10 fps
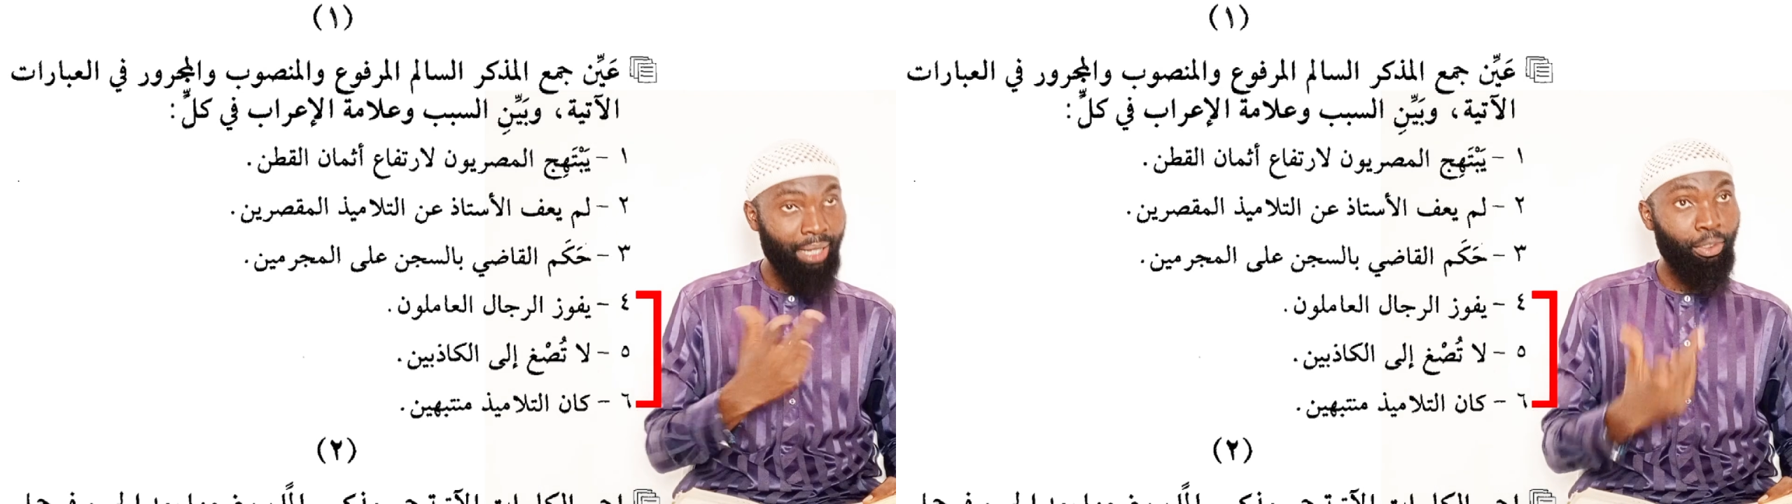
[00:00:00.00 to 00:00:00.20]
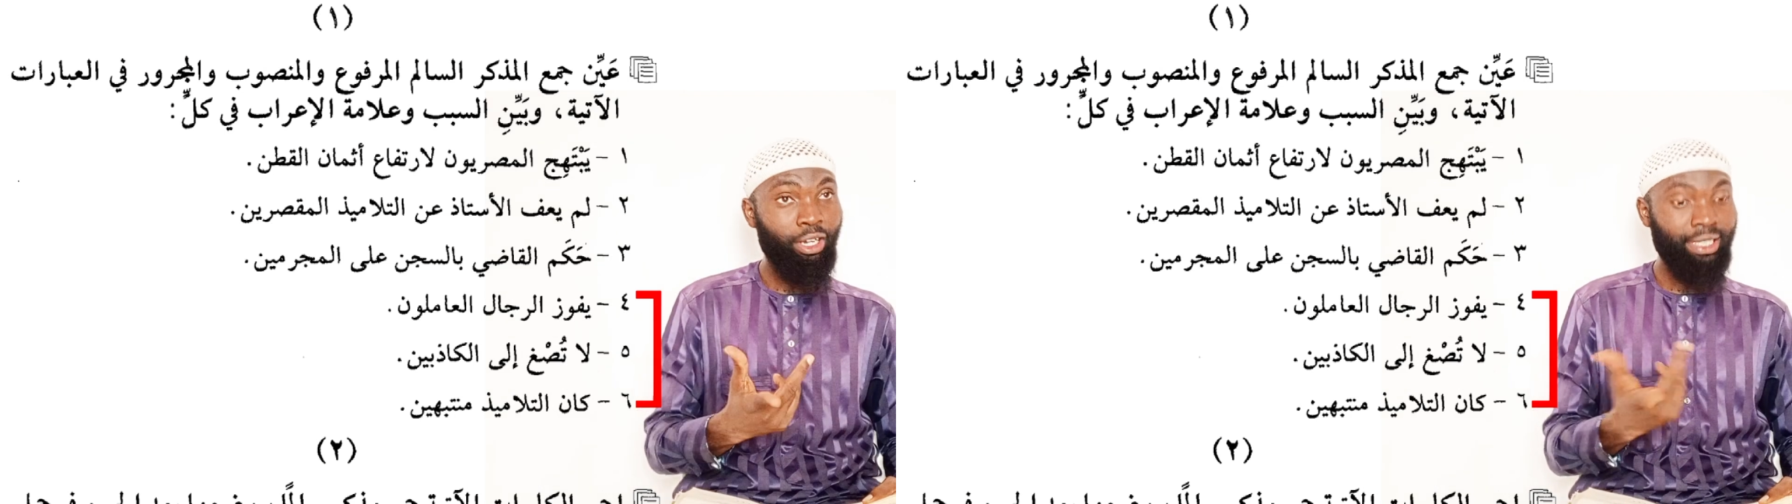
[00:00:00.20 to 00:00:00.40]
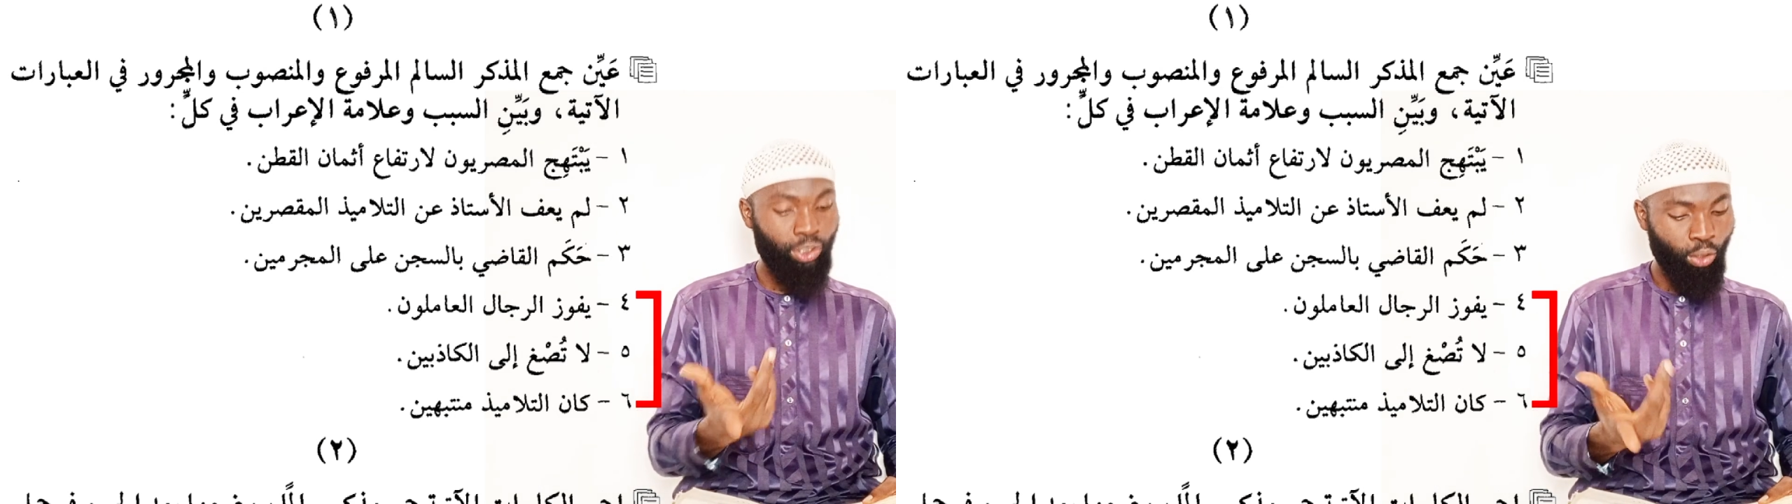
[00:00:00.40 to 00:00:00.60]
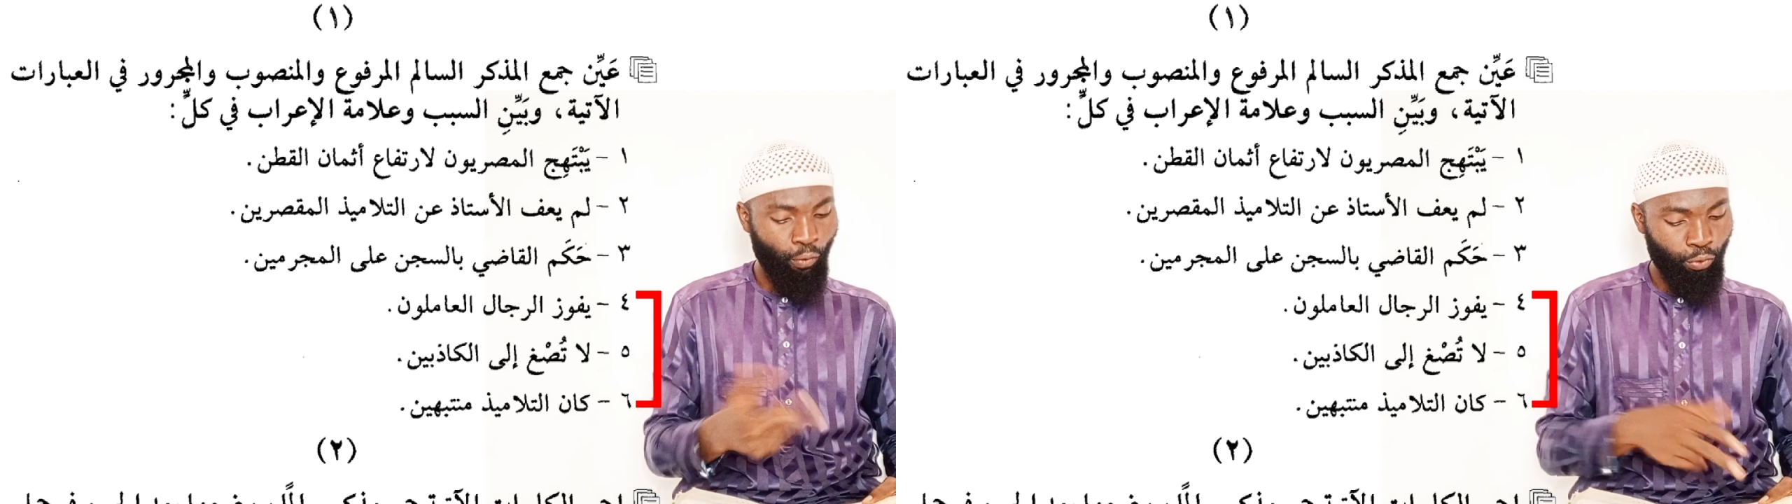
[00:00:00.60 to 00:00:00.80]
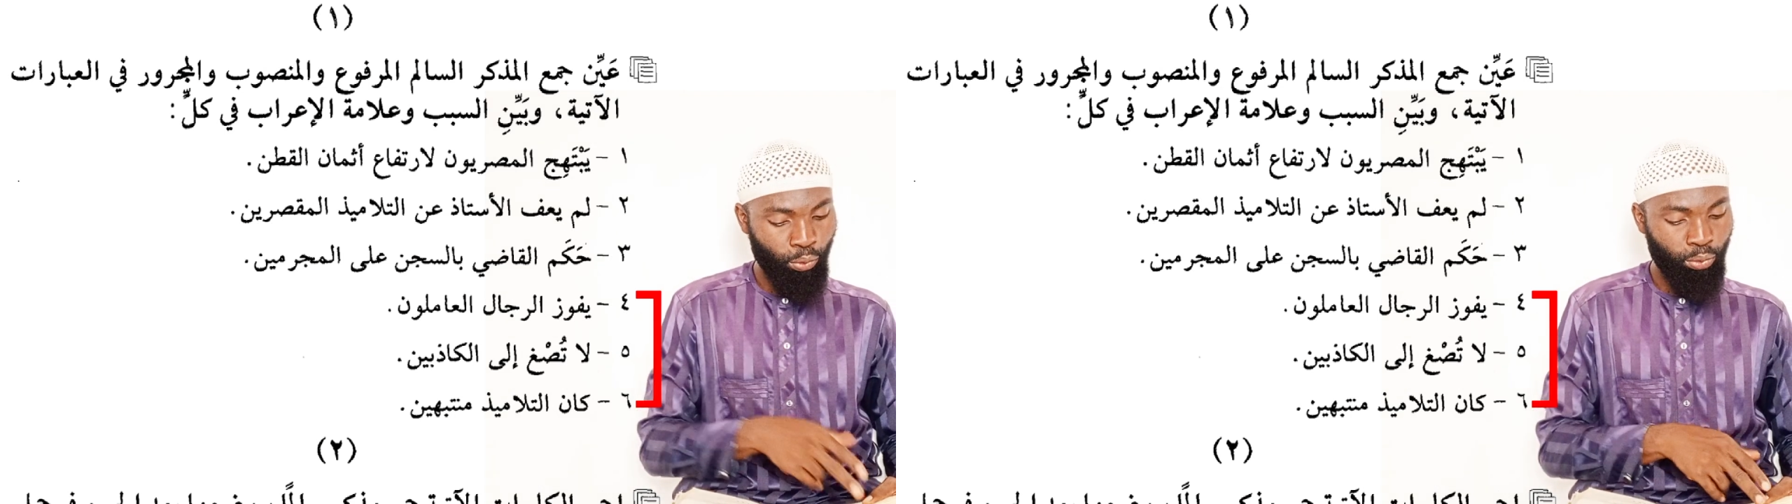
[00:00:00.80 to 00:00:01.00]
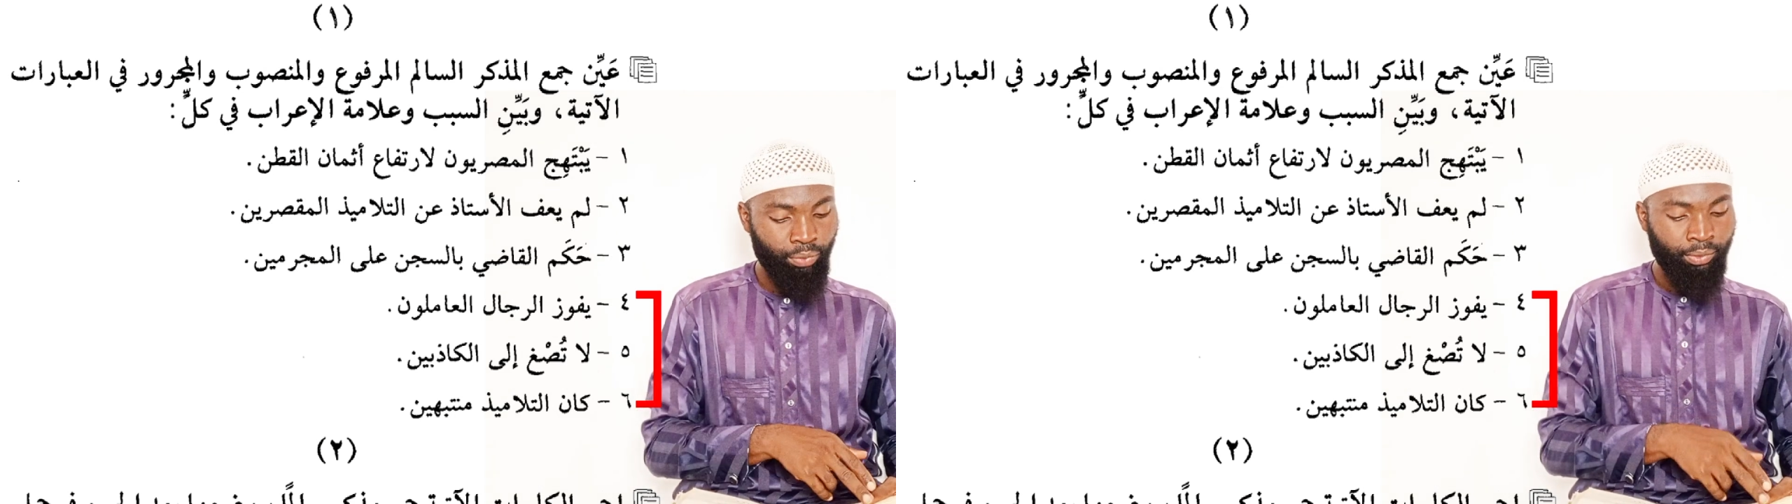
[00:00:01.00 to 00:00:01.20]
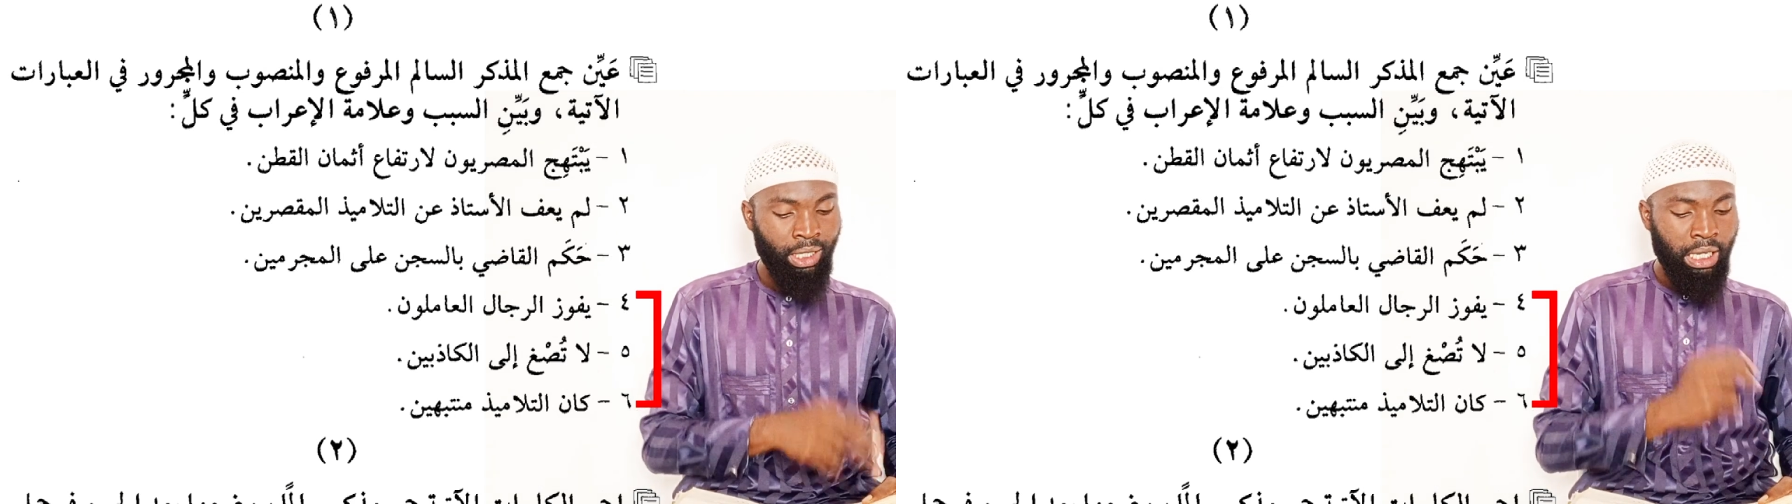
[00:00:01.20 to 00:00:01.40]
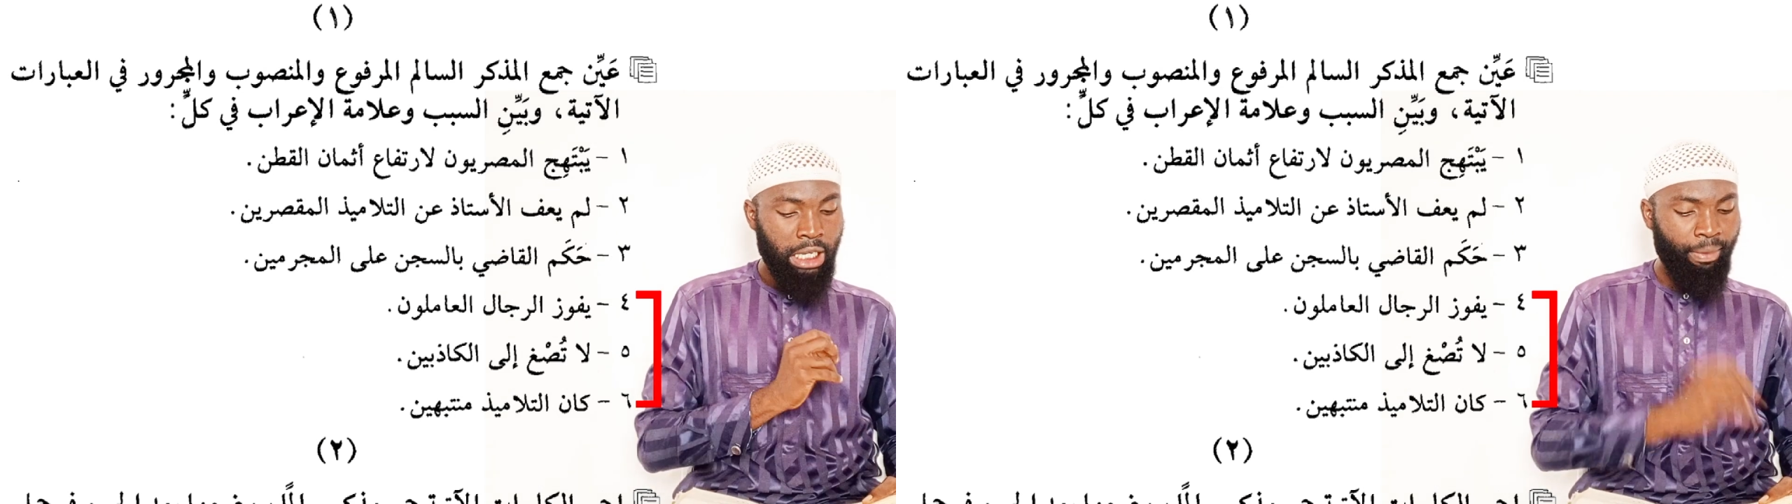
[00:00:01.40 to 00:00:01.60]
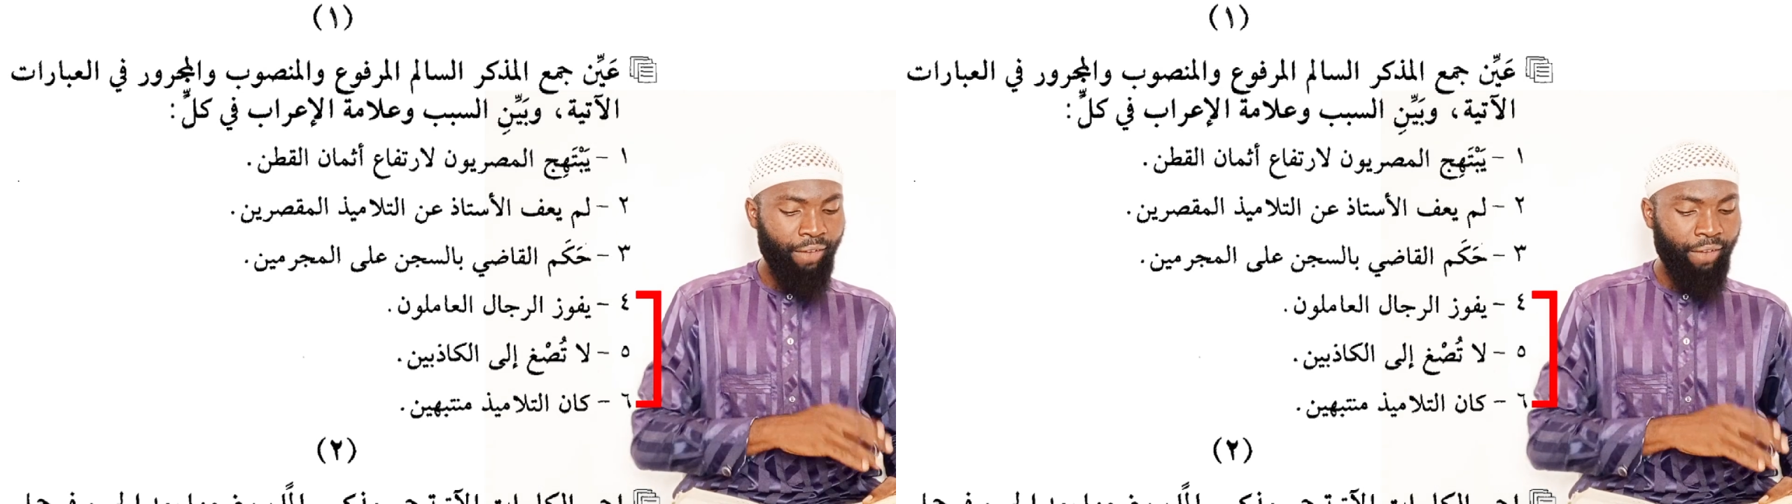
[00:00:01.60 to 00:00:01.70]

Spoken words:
because it is awful. Number